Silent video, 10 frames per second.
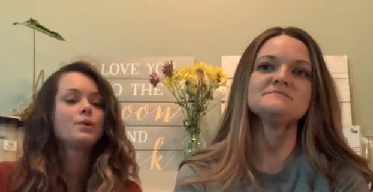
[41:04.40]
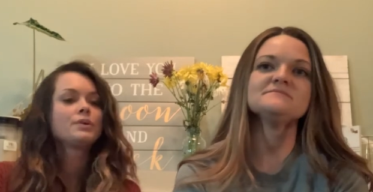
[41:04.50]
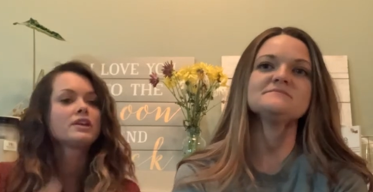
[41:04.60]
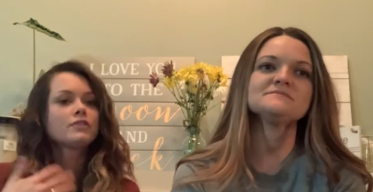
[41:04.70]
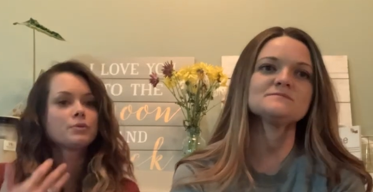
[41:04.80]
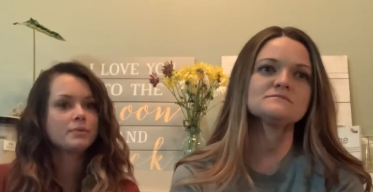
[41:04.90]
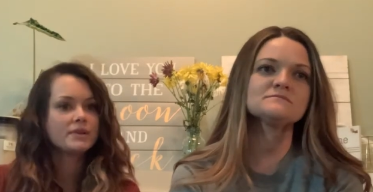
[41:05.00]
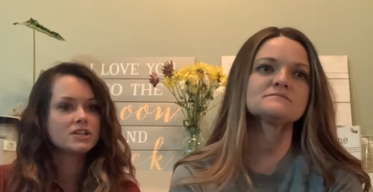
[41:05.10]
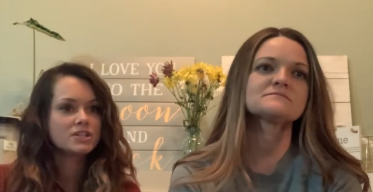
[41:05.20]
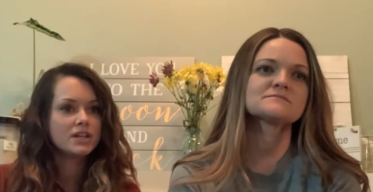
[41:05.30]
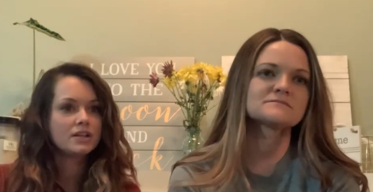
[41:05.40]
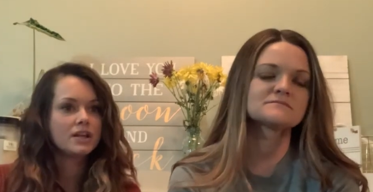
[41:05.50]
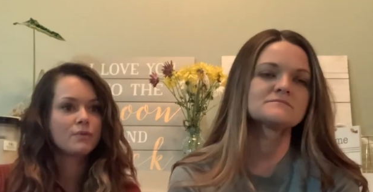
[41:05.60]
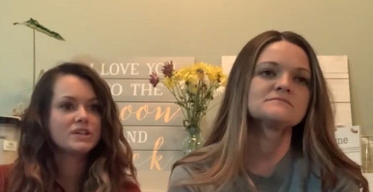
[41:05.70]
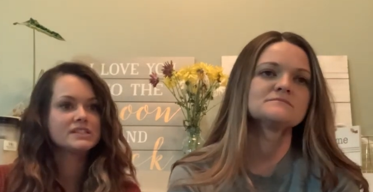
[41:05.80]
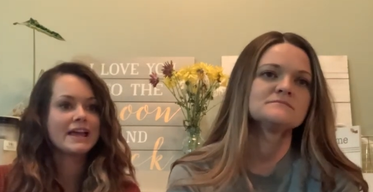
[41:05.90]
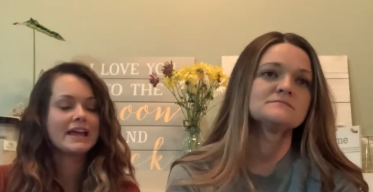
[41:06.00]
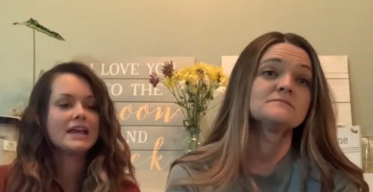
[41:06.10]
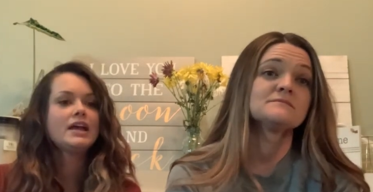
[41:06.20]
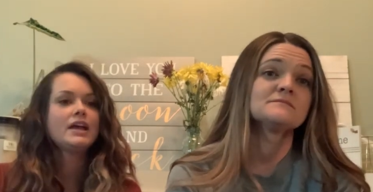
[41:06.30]
Speaker 1: We give you permission and we
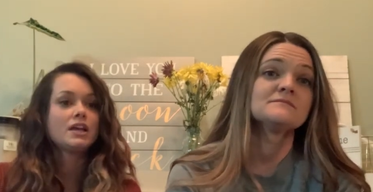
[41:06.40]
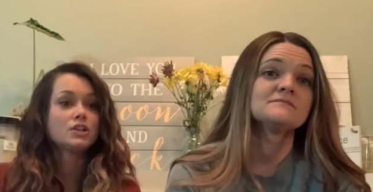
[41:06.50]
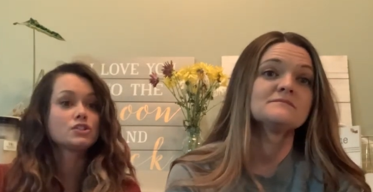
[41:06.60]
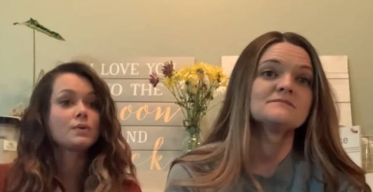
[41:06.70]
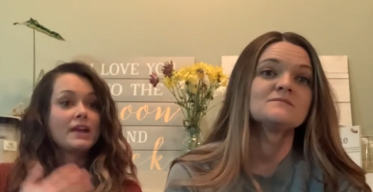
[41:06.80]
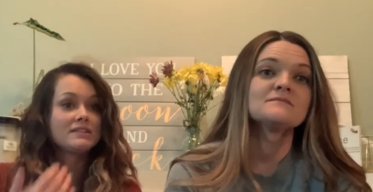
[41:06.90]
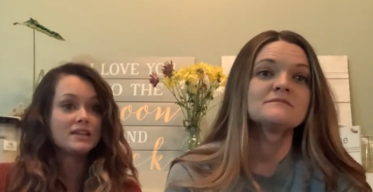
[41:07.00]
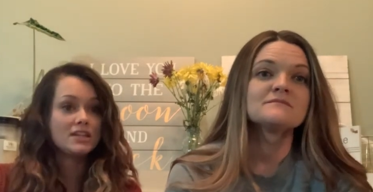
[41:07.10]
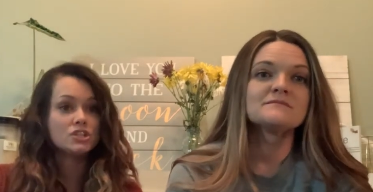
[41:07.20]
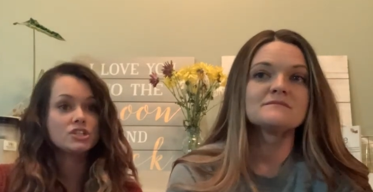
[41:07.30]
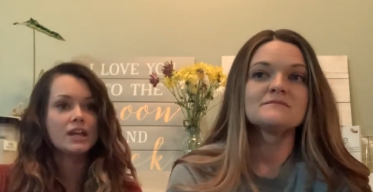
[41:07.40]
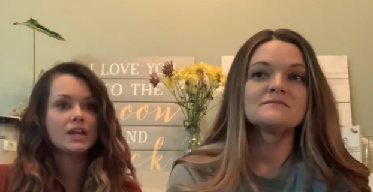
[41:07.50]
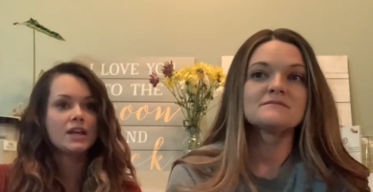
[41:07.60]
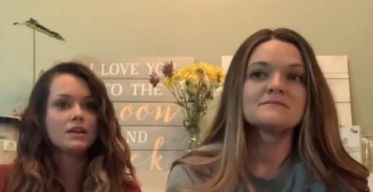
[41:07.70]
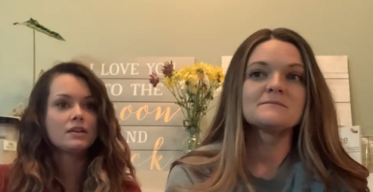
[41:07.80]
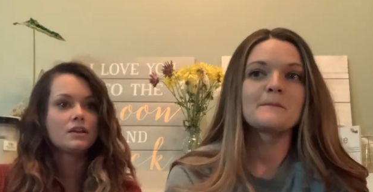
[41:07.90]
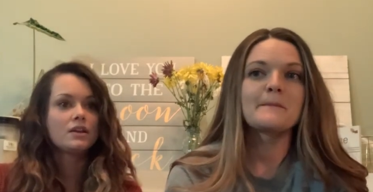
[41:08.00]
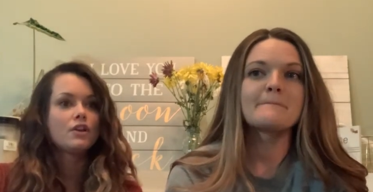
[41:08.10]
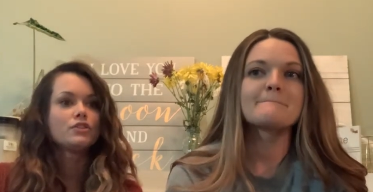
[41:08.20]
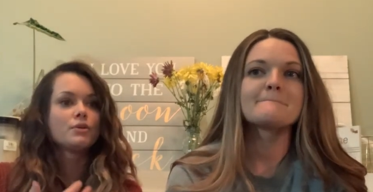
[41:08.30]
say, it's okay that he's shaking.
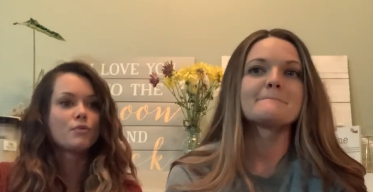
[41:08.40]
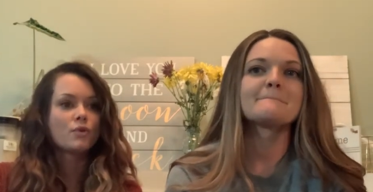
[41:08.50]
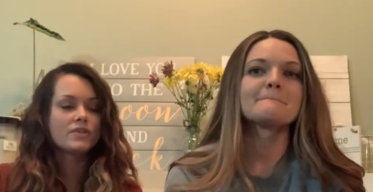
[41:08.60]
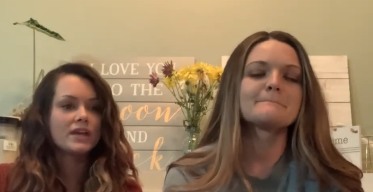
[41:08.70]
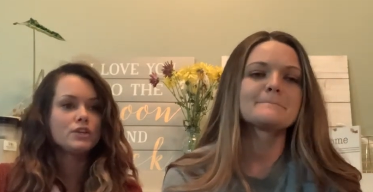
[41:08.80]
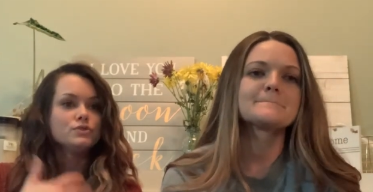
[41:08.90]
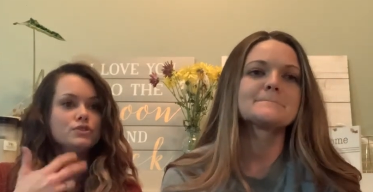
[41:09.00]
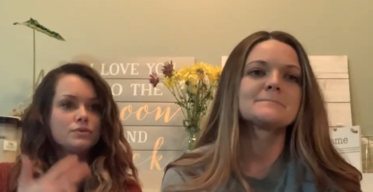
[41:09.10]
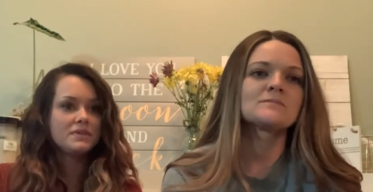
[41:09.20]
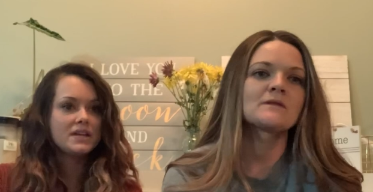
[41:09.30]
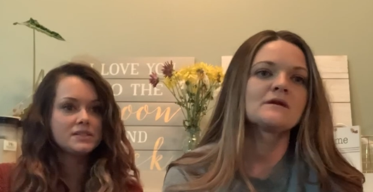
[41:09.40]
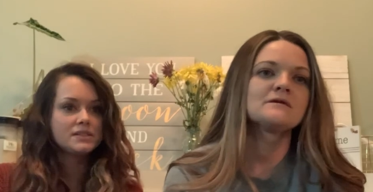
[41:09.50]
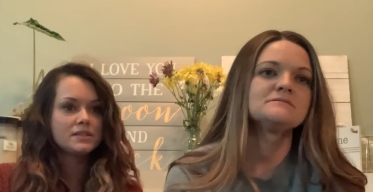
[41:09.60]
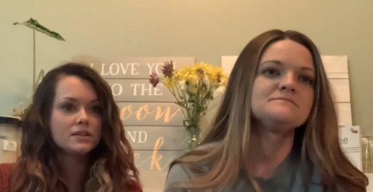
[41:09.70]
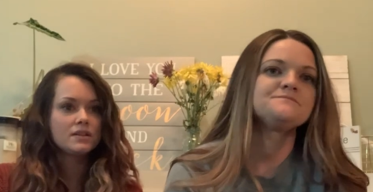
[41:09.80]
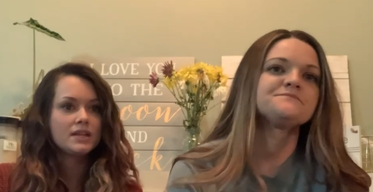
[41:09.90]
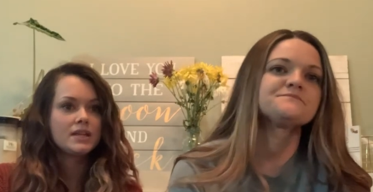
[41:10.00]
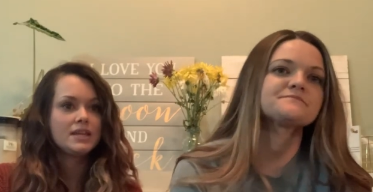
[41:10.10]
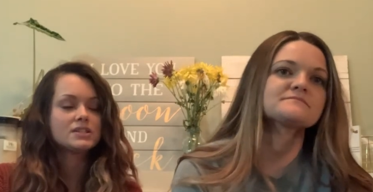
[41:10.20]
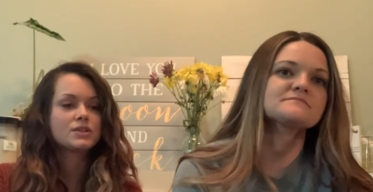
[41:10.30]
The more that you do this,
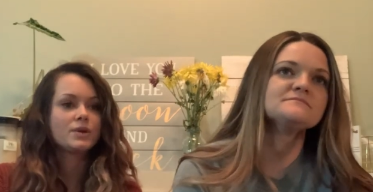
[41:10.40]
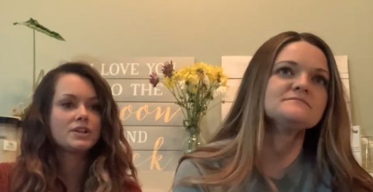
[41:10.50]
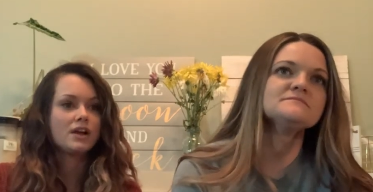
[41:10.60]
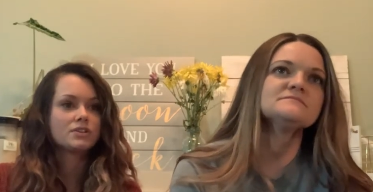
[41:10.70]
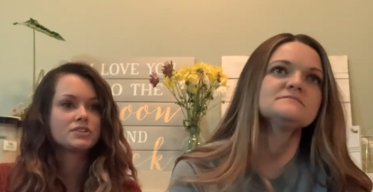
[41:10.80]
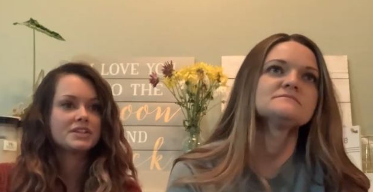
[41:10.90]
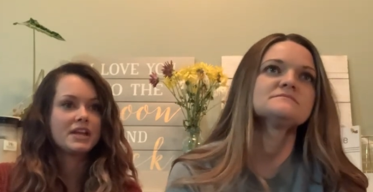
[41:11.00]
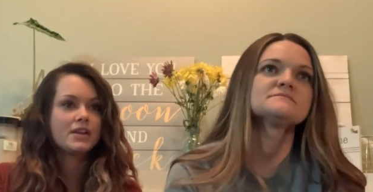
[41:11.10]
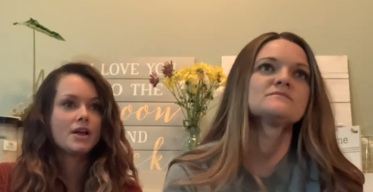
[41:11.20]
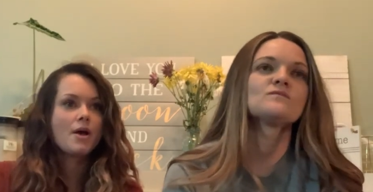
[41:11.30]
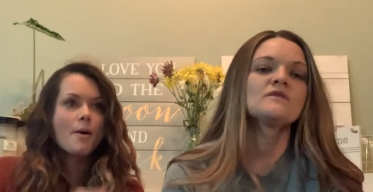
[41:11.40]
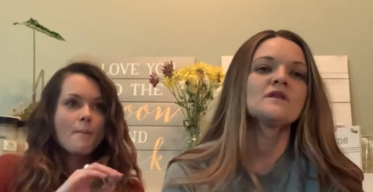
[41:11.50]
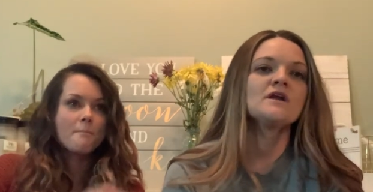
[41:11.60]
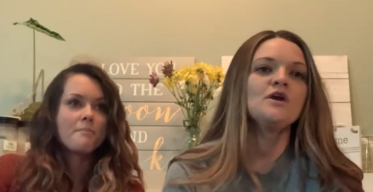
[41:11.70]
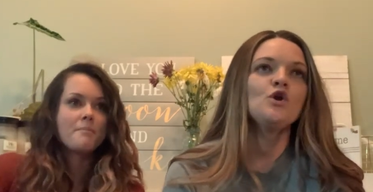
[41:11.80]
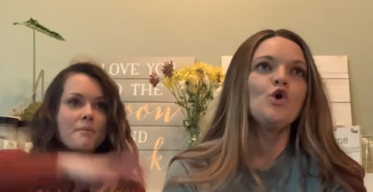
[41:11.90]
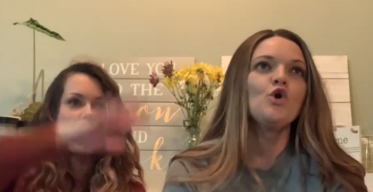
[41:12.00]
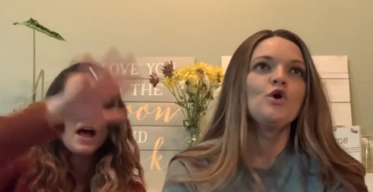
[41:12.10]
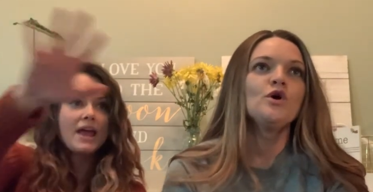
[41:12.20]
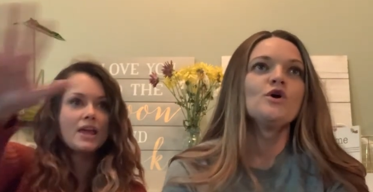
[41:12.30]
he's going to understand
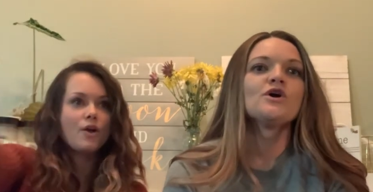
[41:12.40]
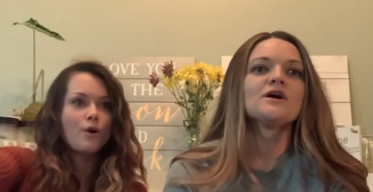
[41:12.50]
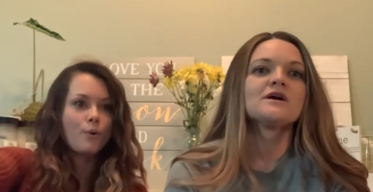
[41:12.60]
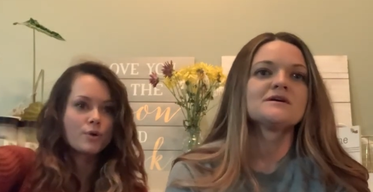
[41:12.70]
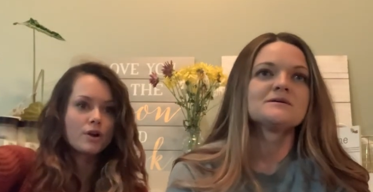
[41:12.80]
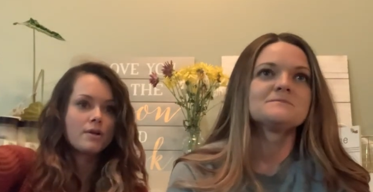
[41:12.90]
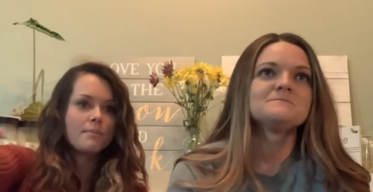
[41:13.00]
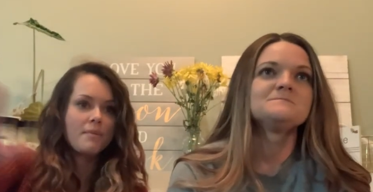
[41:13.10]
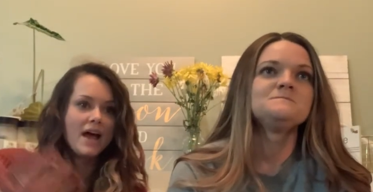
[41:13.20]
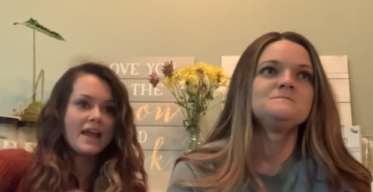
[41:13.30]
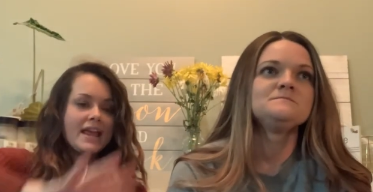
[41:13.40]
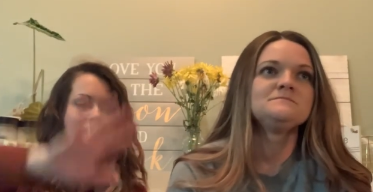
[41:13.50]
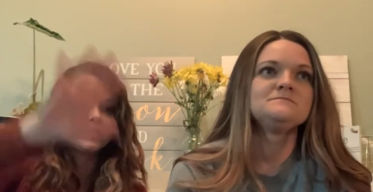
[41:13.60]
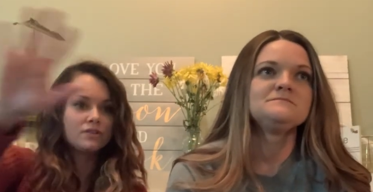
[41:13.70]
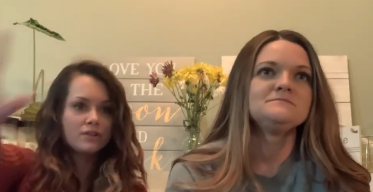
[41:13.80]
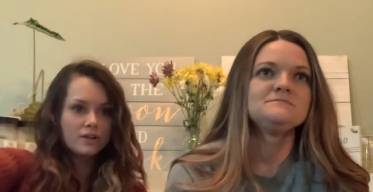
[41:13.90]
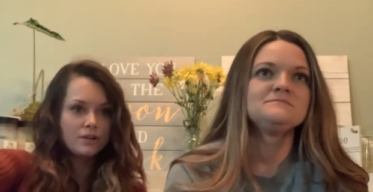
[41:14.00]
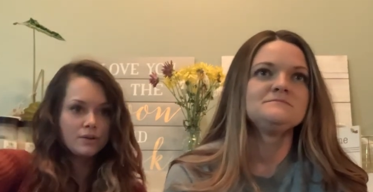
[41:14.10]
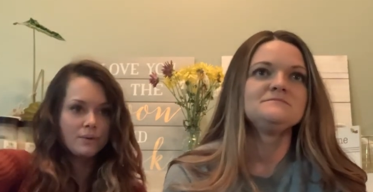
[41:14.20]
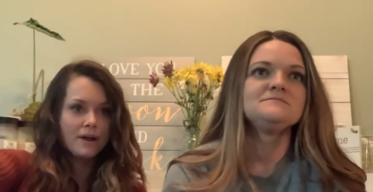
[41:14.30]
my owner, my
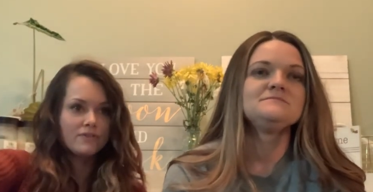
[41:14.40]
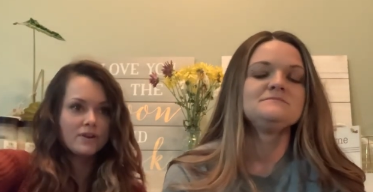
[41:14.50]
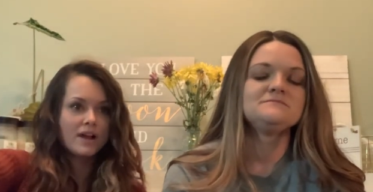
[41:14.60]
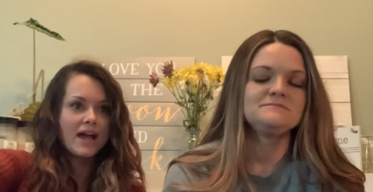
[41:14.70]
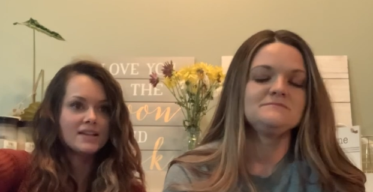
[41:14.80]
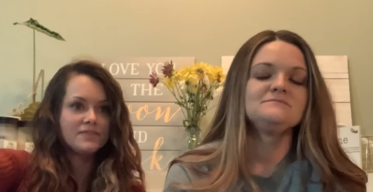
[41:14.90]
handler, whoever has